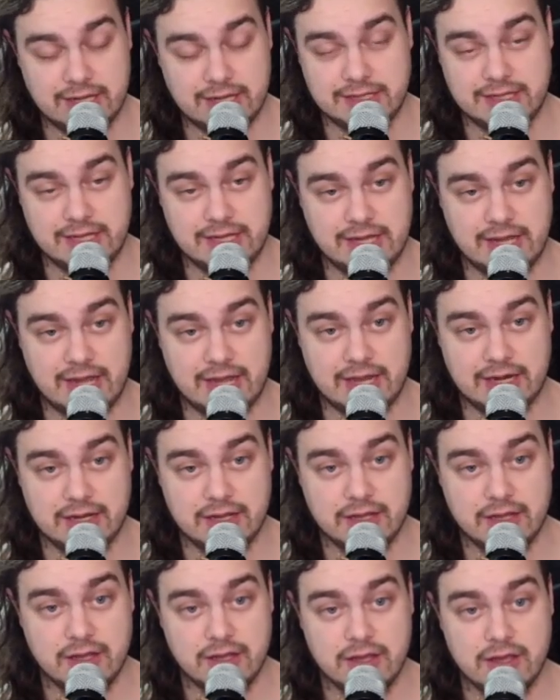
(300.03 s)
they get?
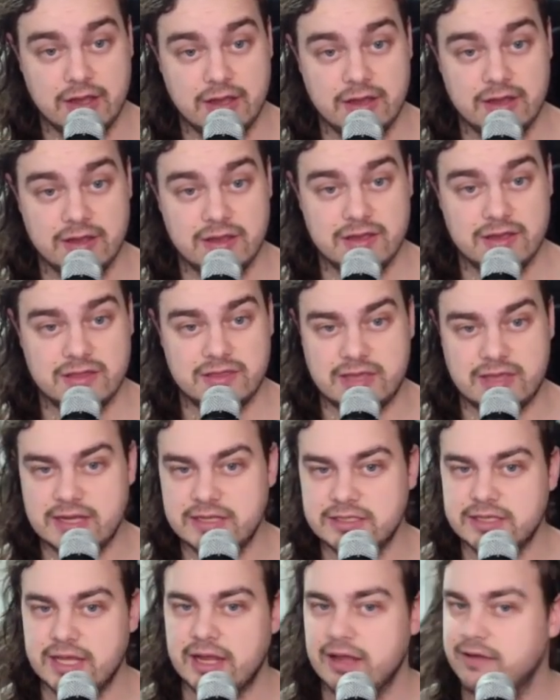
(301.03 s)
Things
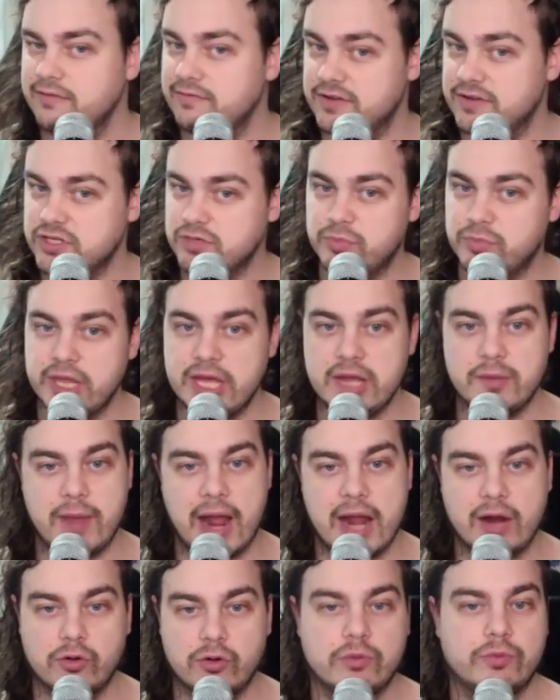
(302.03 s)
like vision play,
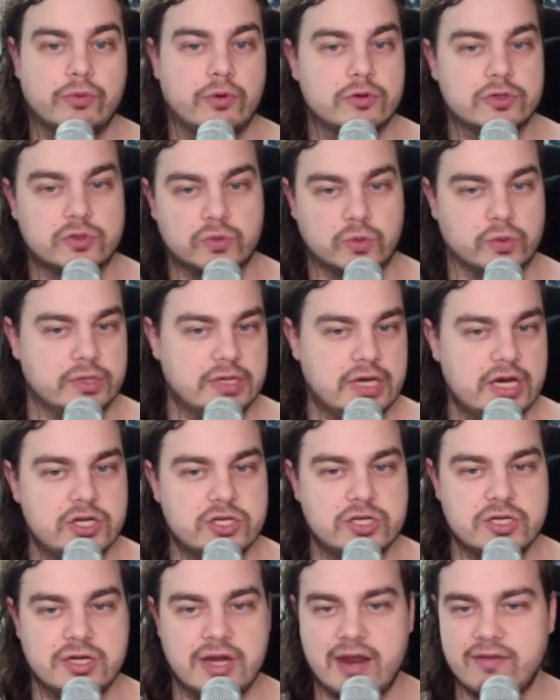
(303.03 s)
macro approach,
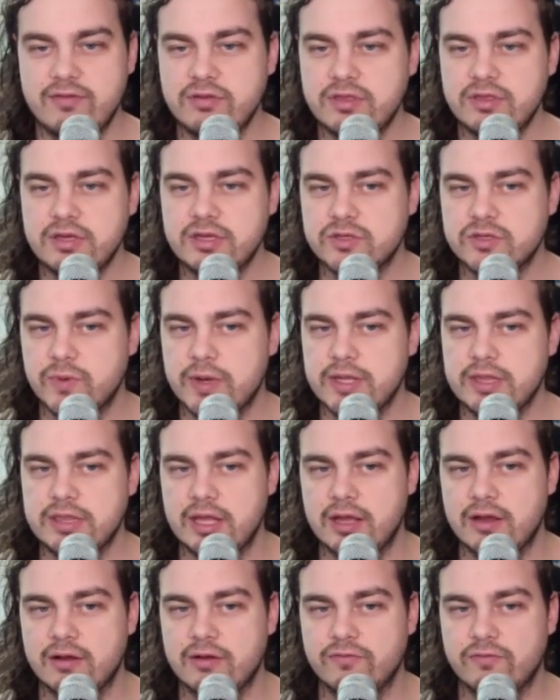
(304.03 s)
coordination, everything is right
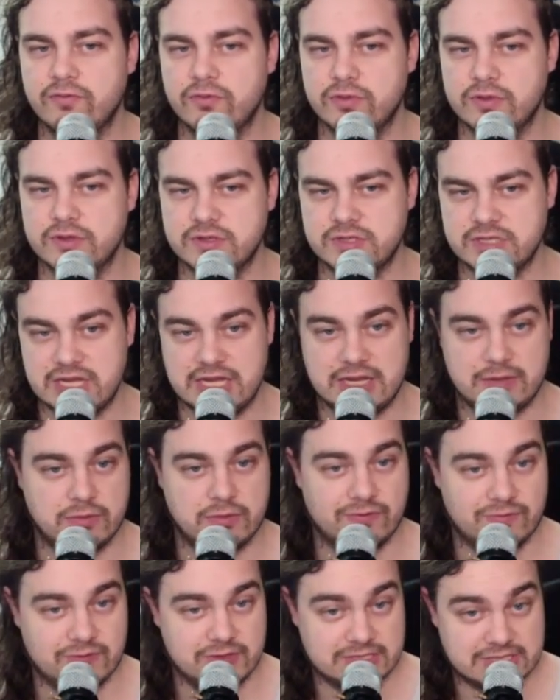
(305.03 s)
there for the team
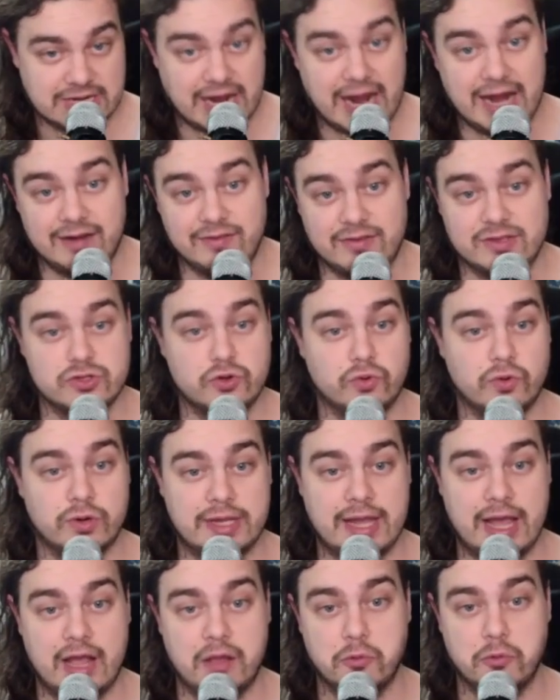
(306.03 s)
of this kind of historic
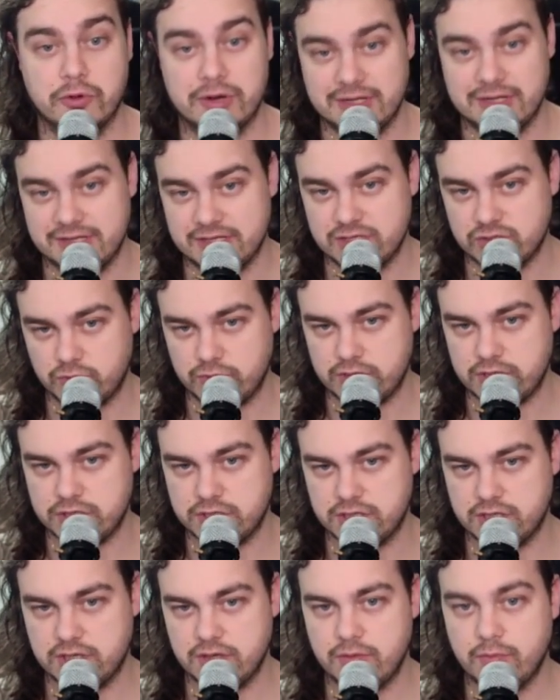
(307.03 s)
caliber in this
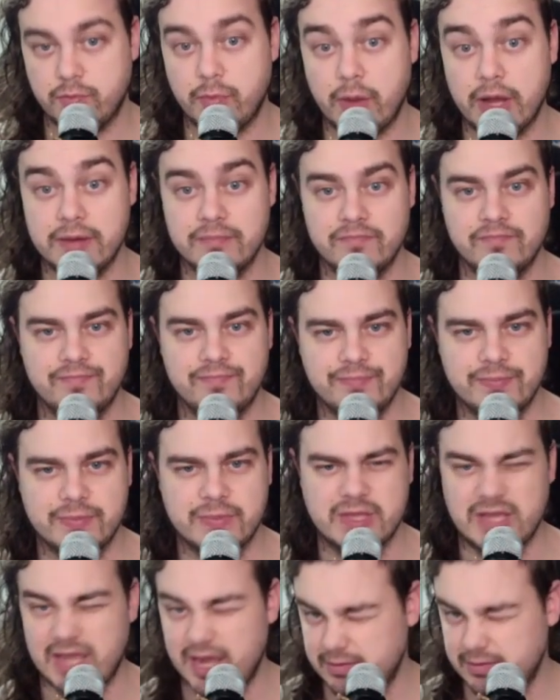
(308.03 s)
region. But
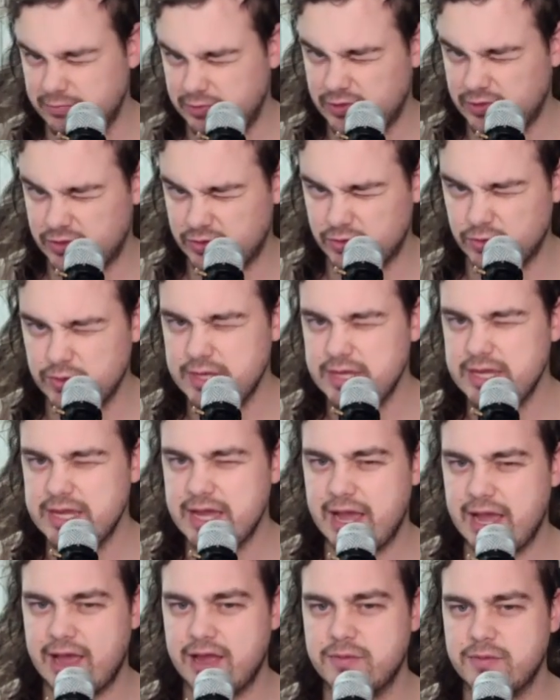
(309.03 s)
Game 3
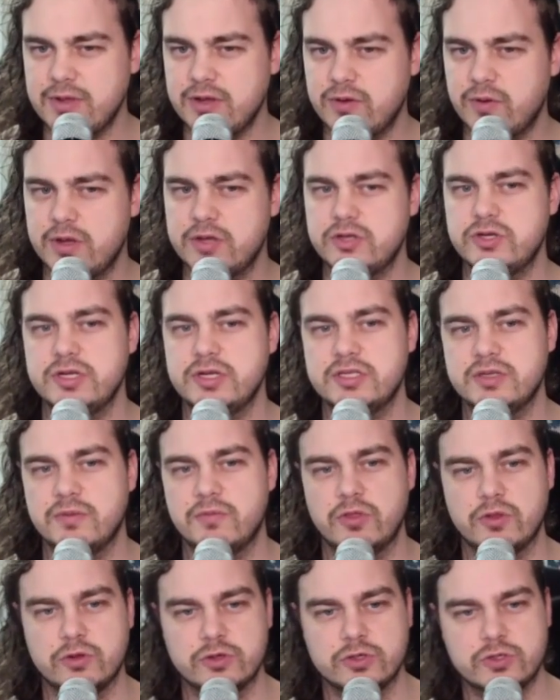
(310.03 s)
had me questioning some of
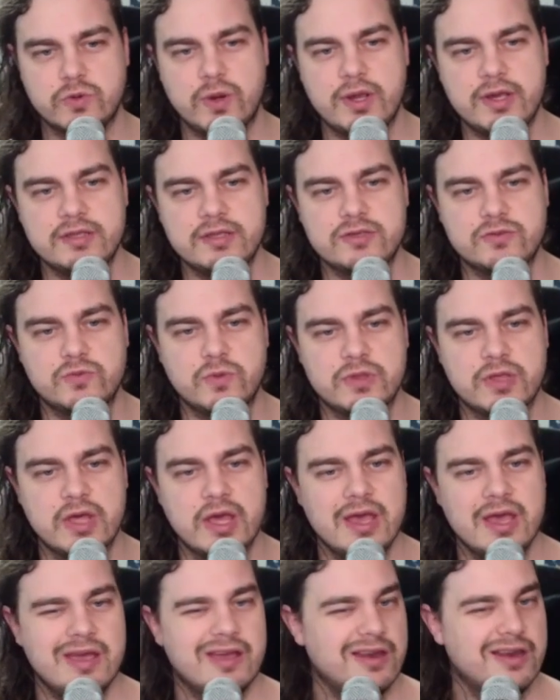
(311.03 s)
their strengths with
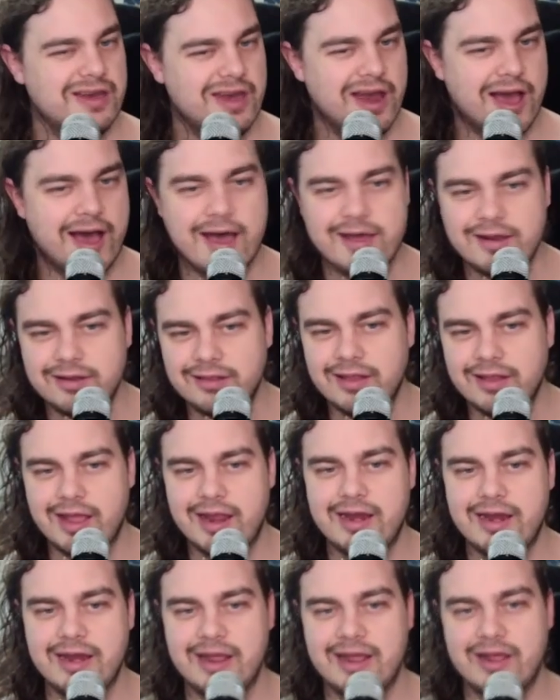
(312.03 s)

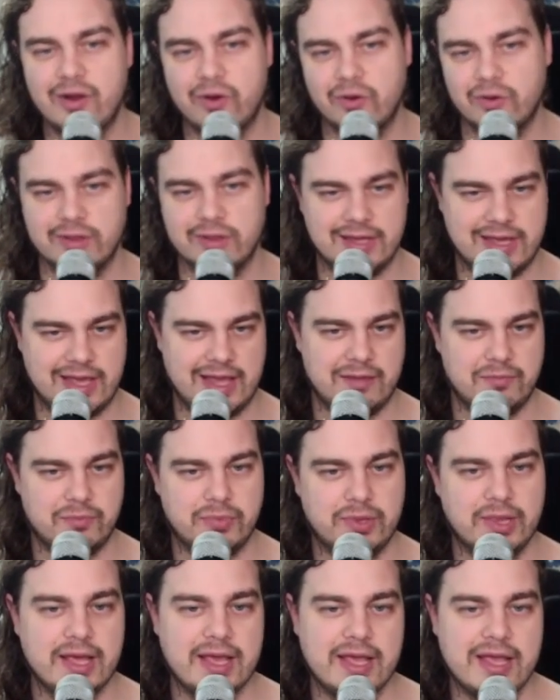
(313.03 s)
non-laning early game
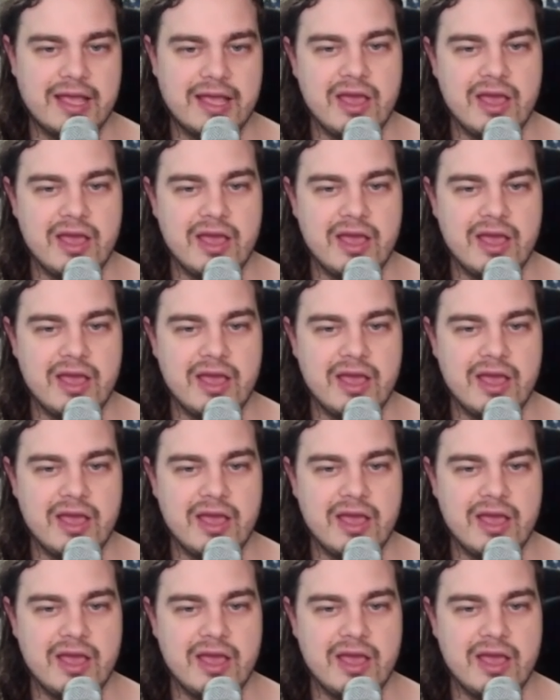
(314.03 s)
play,